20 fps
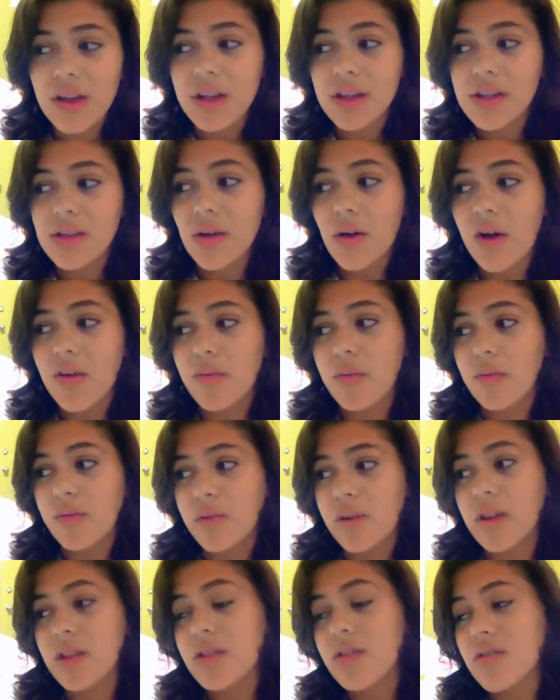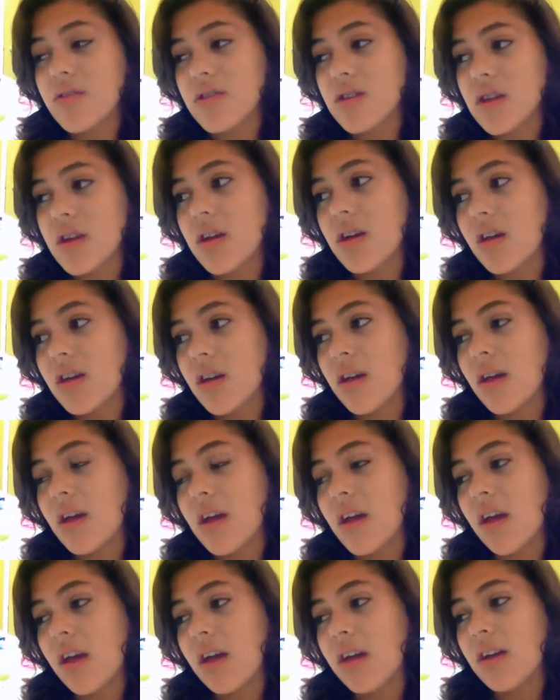So I've been researching,
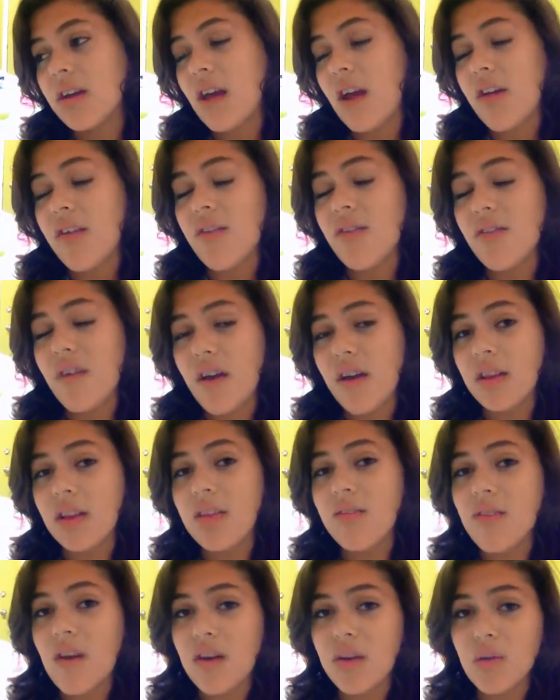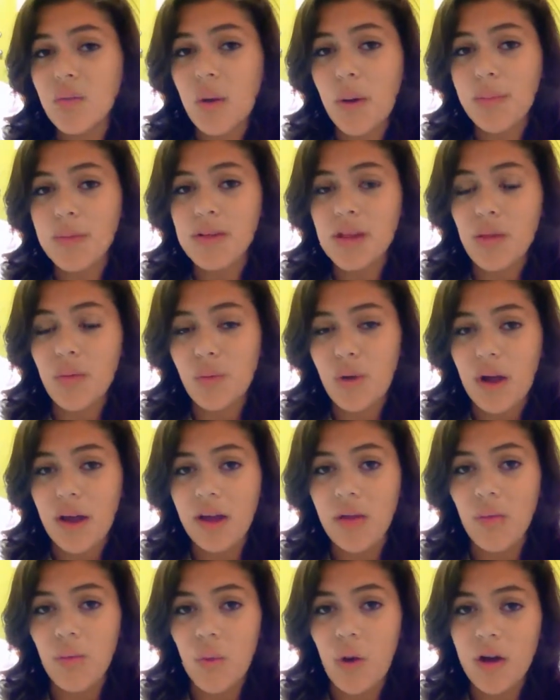and I finally found a website where I
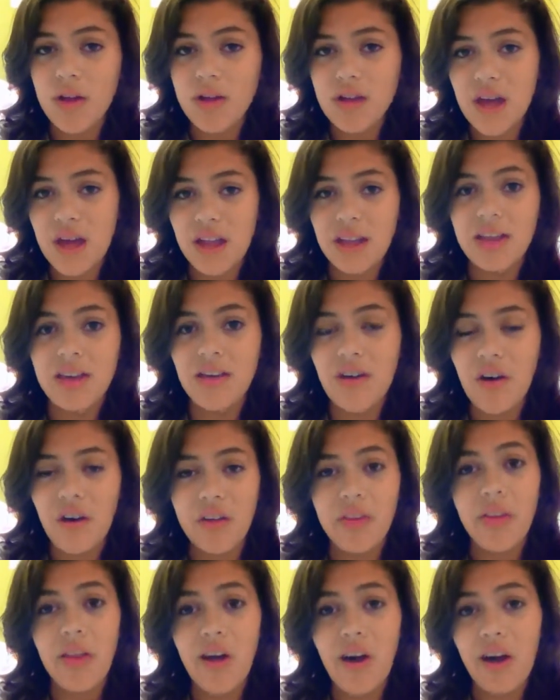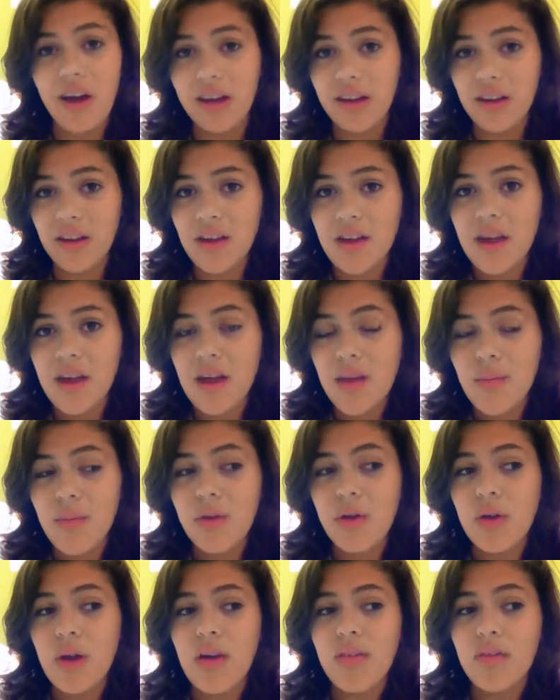can watch Ellen online.
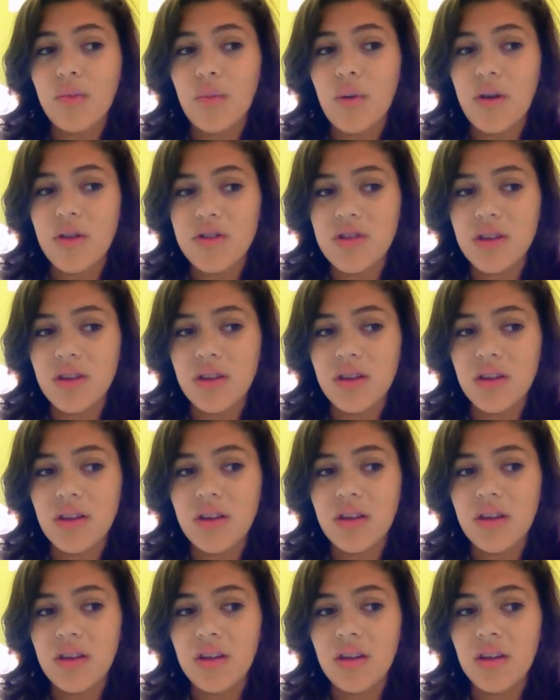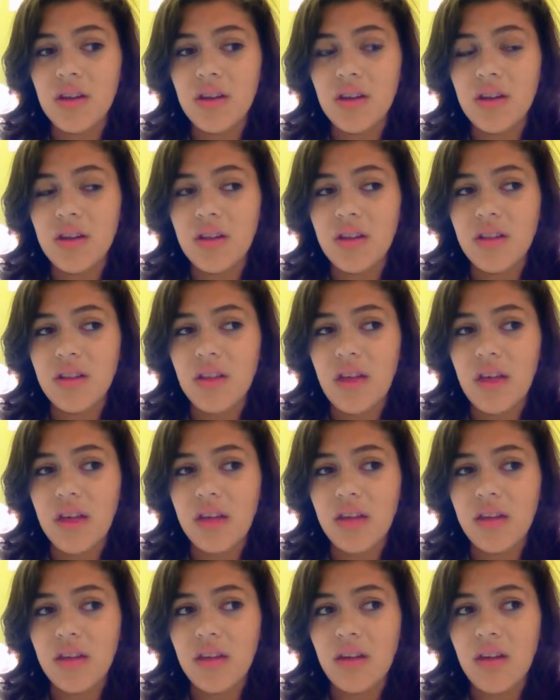But you have to watch it,
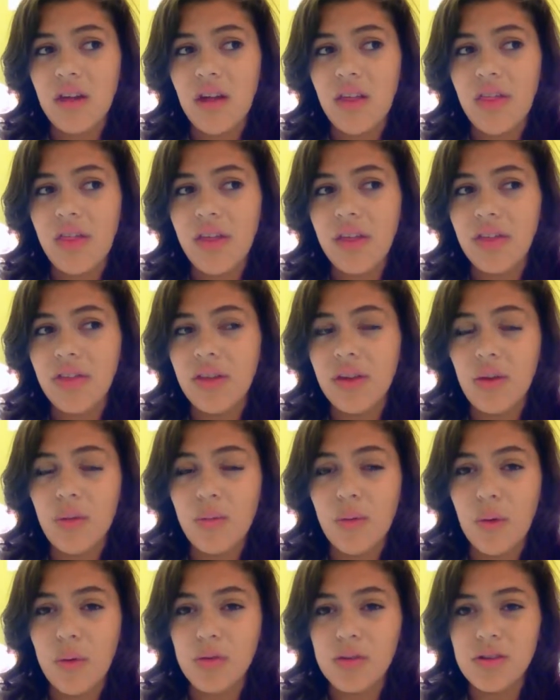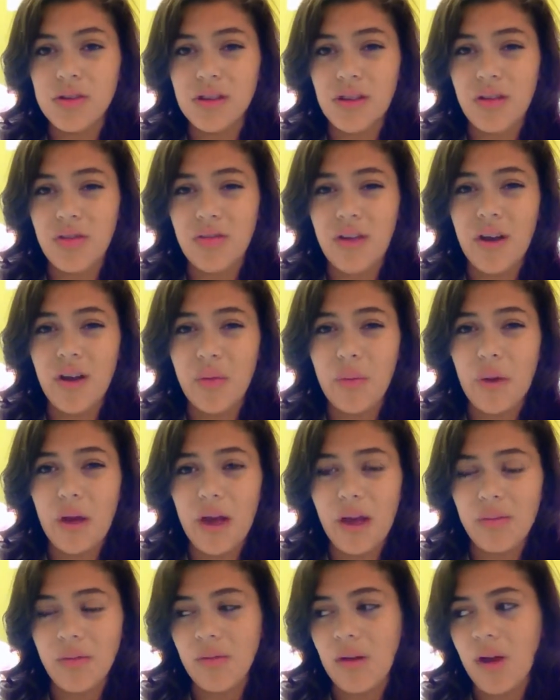like, I think they don't post it, like, right
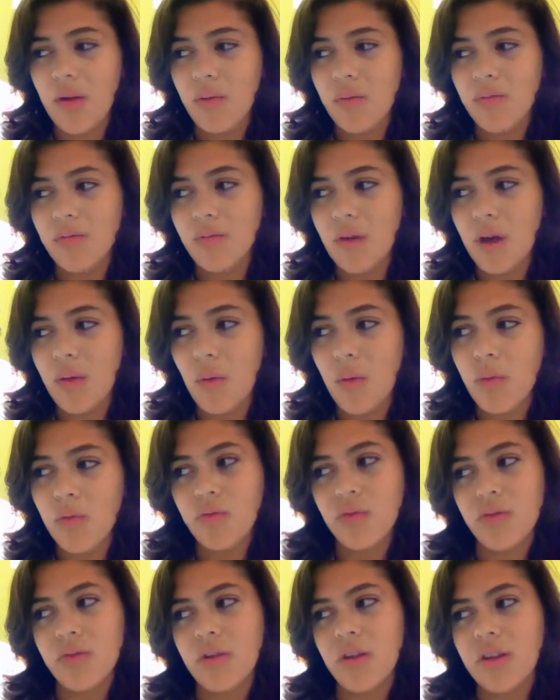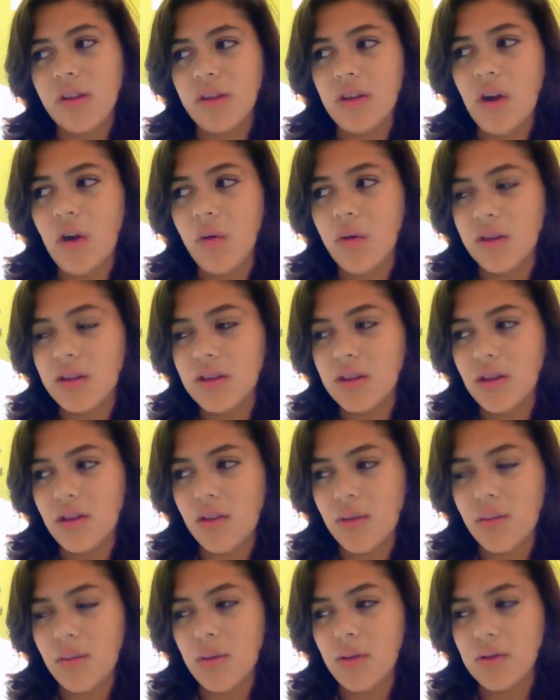away. I'm, I'm, I won't really know until
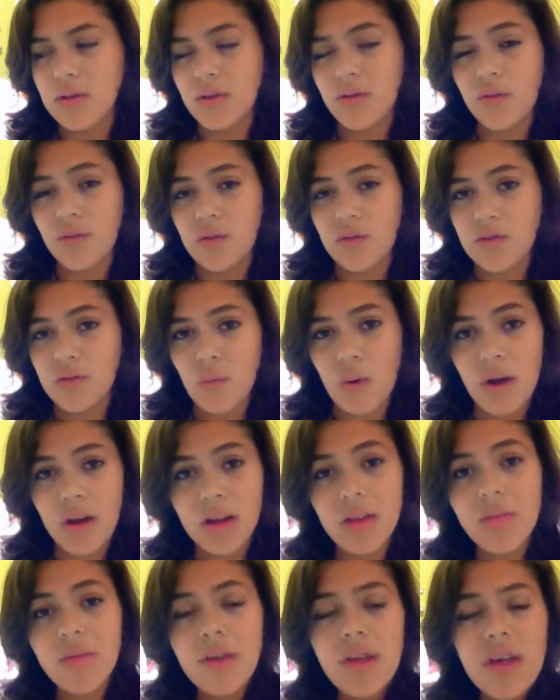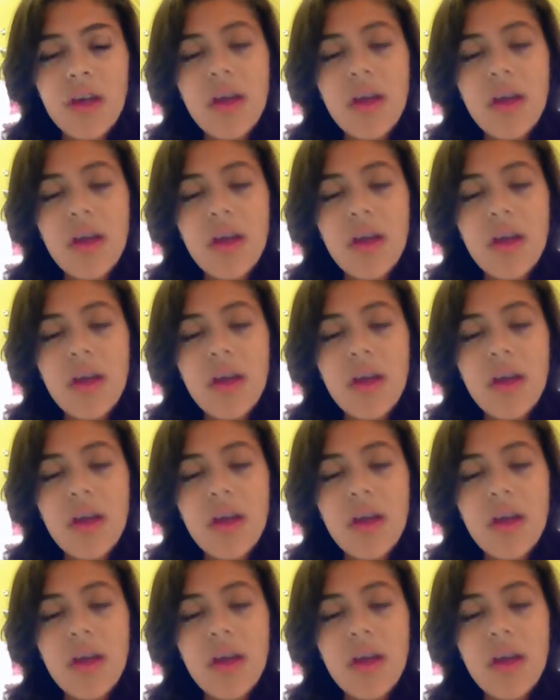they post the first one.